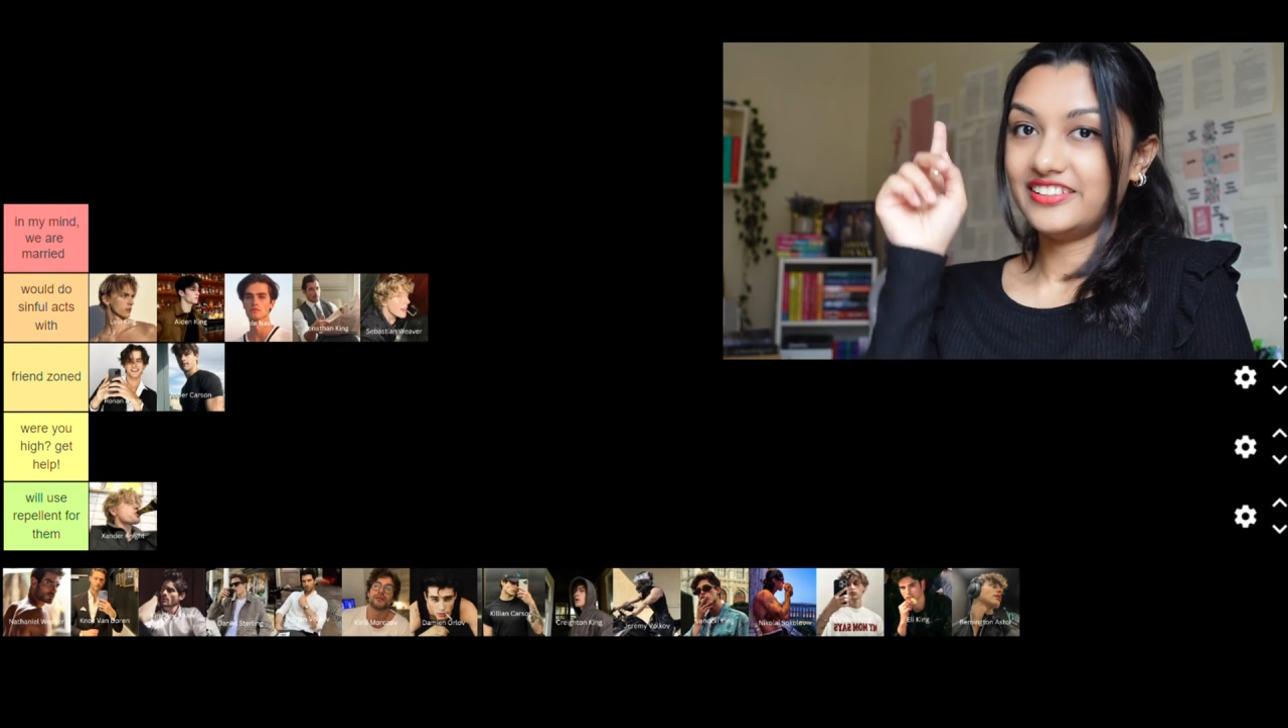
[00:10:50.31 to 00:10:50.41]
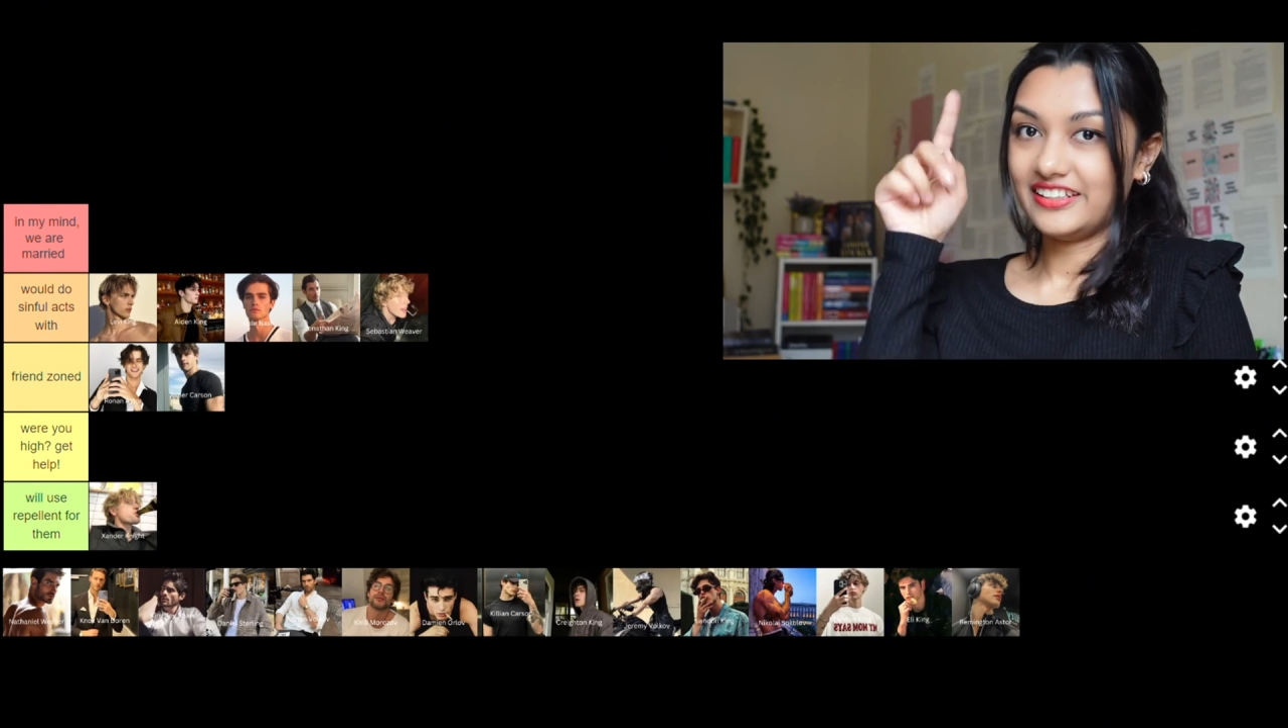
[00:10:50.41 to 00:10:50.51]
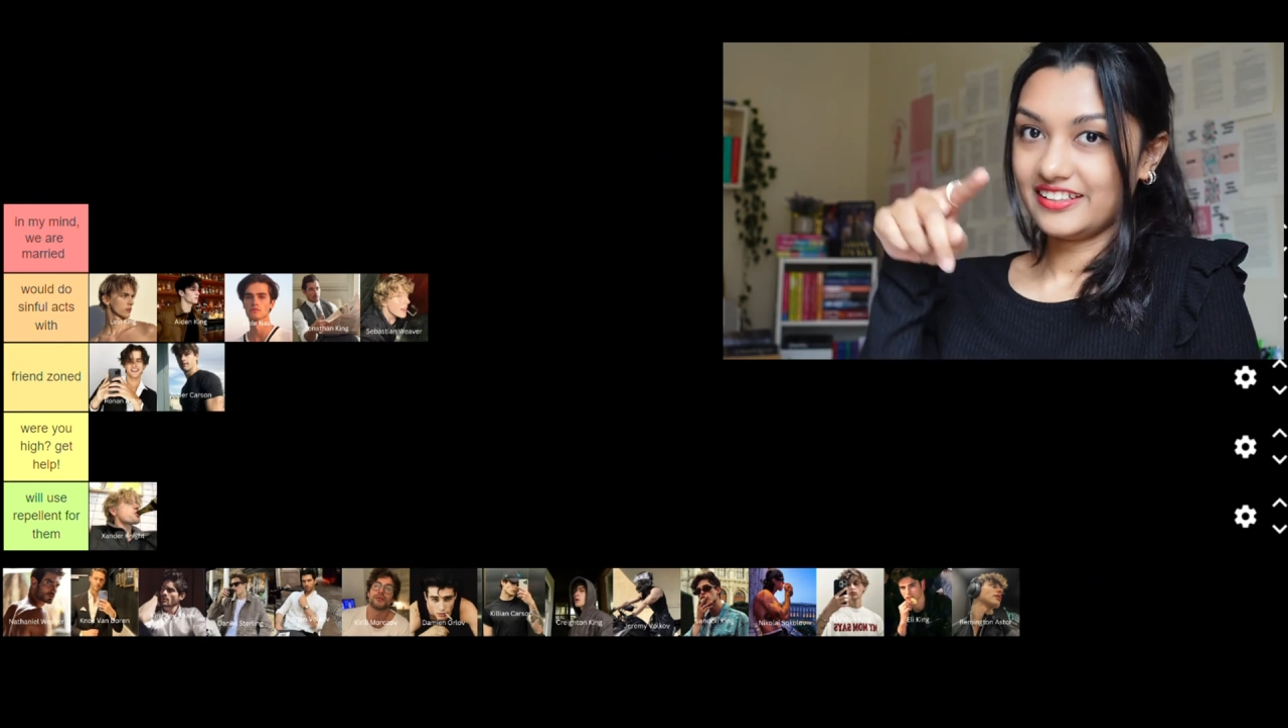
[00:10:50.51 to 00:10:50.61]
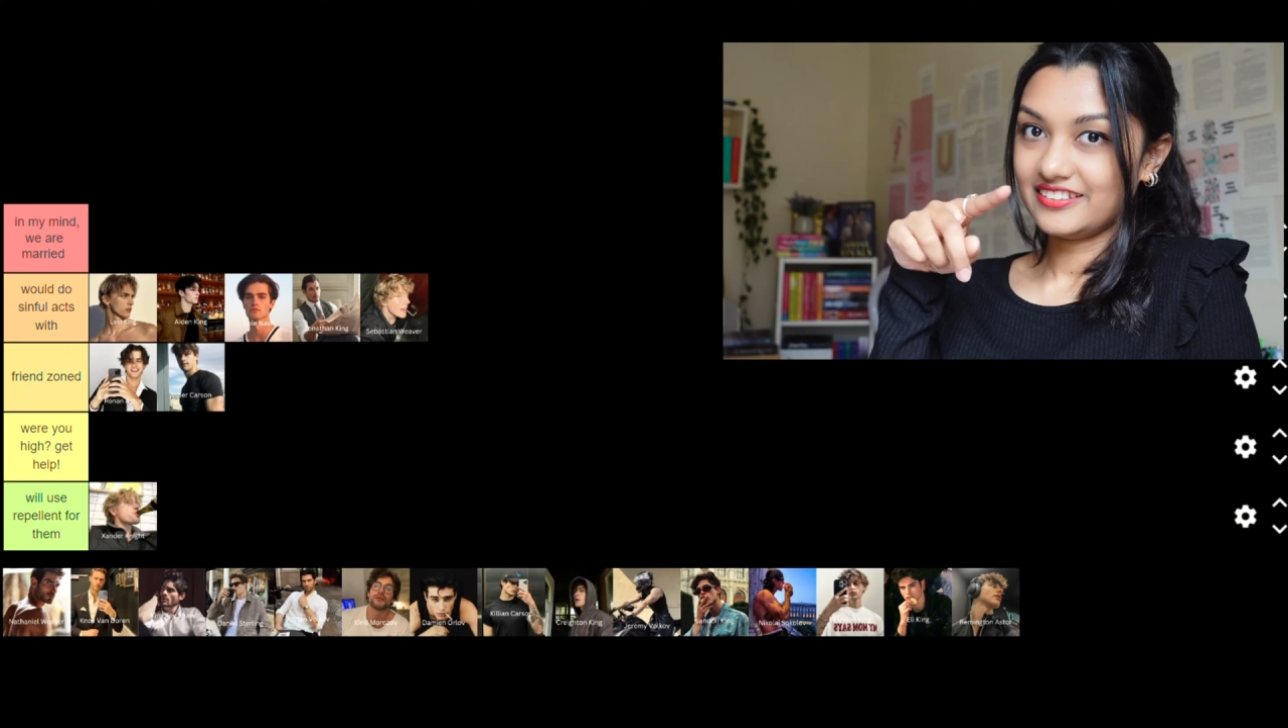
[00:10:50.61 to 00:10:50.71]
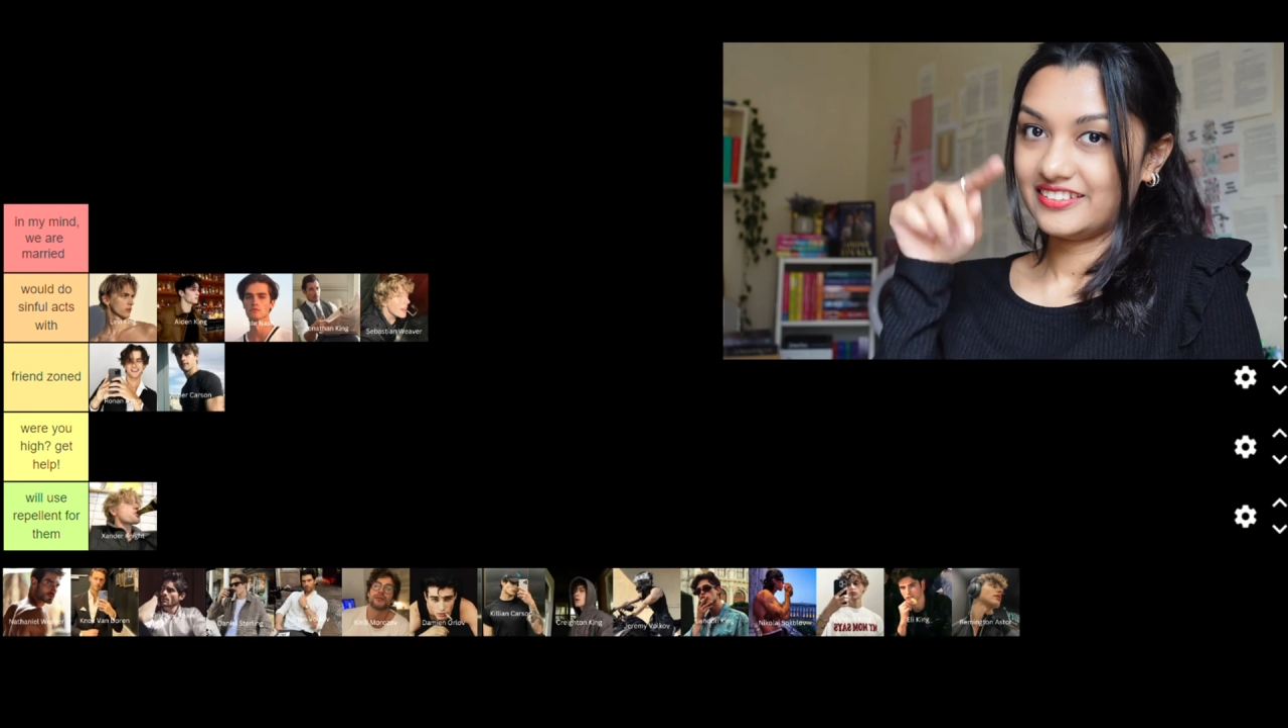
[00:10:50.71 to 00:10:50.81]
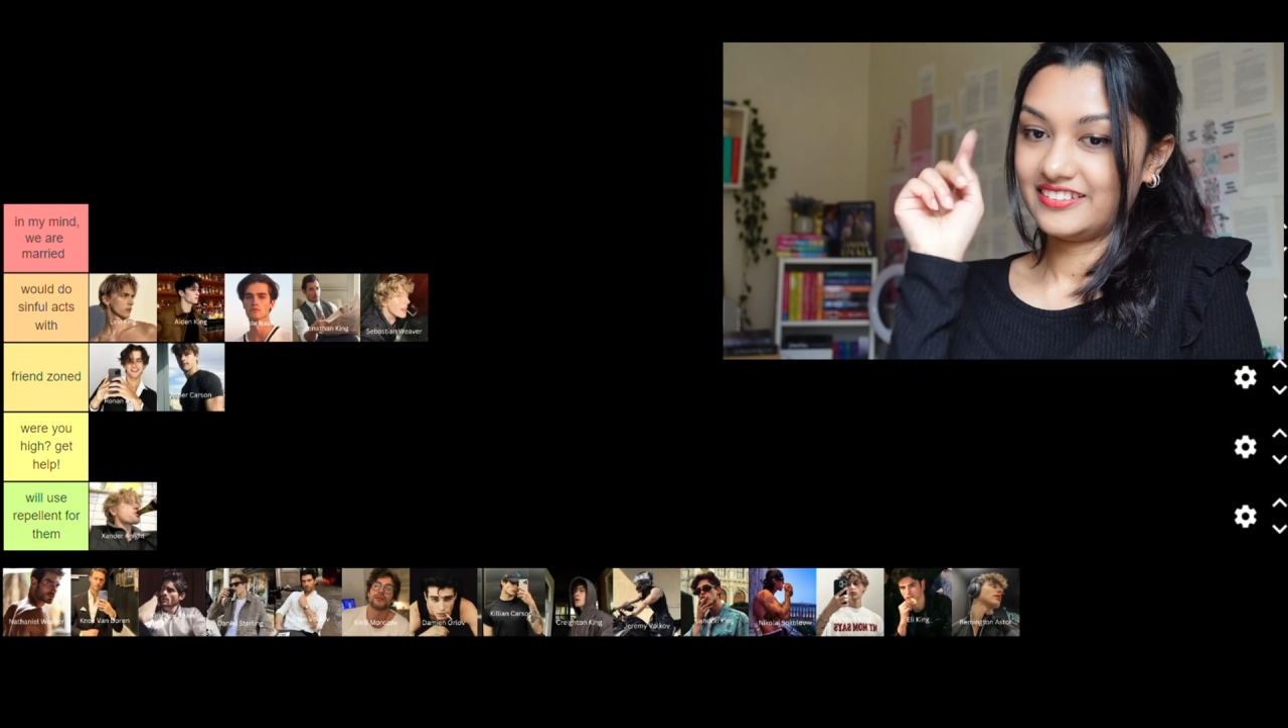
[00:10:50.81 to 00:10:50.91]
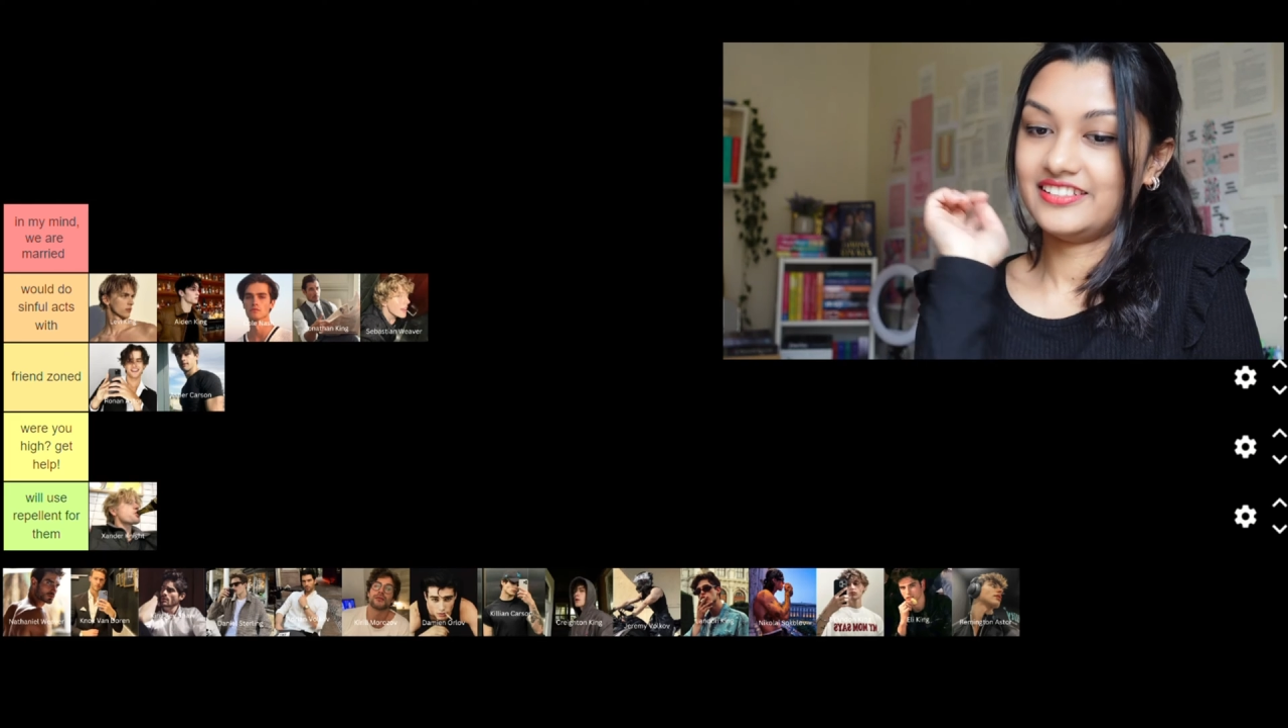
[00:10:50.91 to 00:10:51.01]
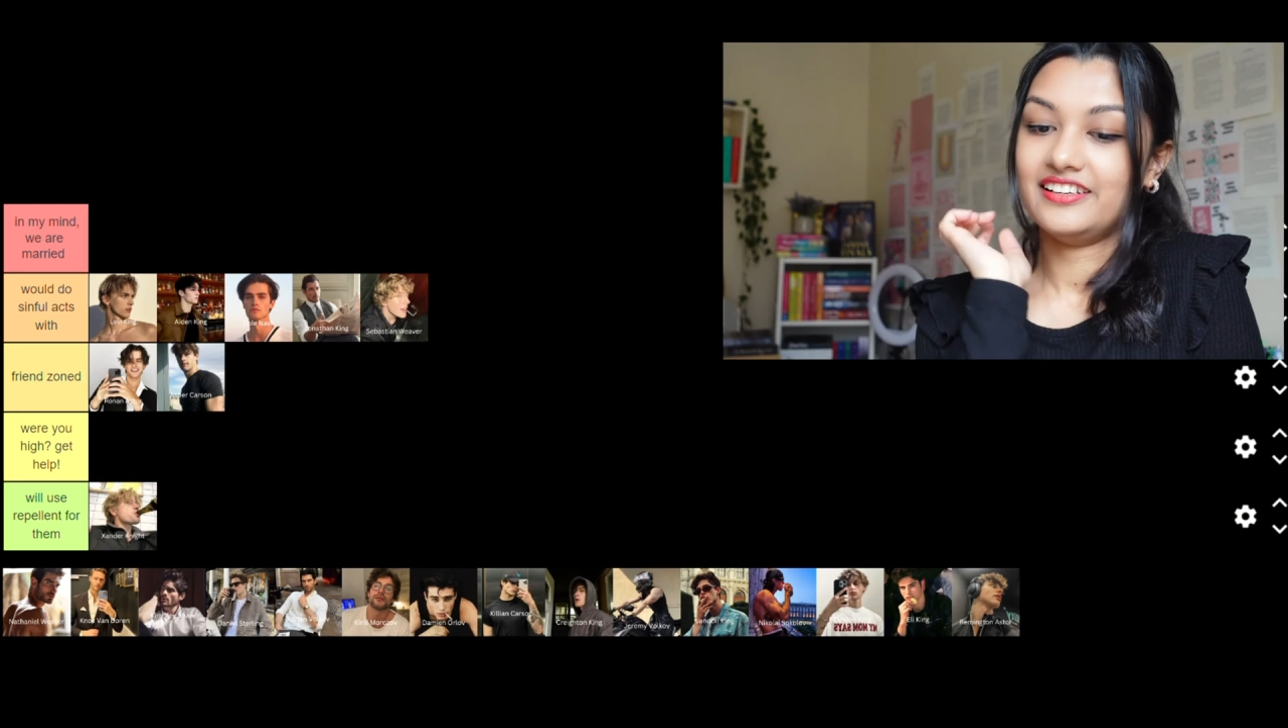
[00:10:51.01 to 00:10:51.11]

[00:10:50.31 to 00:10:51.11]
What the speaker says: next